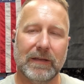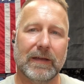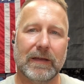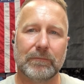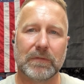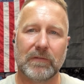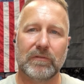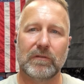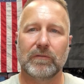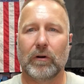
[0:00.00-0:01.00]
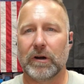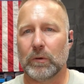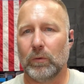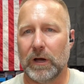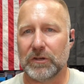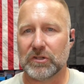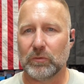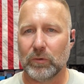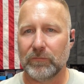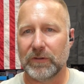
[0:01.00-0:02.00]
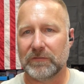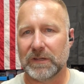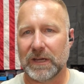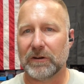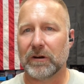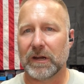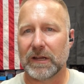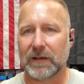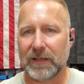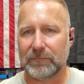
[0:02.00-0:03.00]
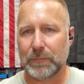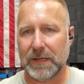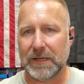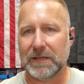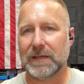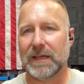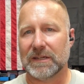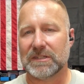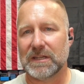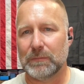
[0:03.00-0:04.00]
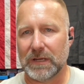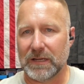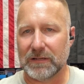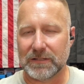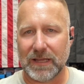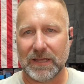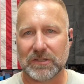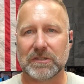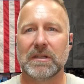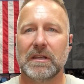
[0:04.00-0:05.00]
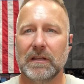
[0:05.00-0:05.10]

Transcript: Uh, if you've already watched the 158 grain FP XTP test,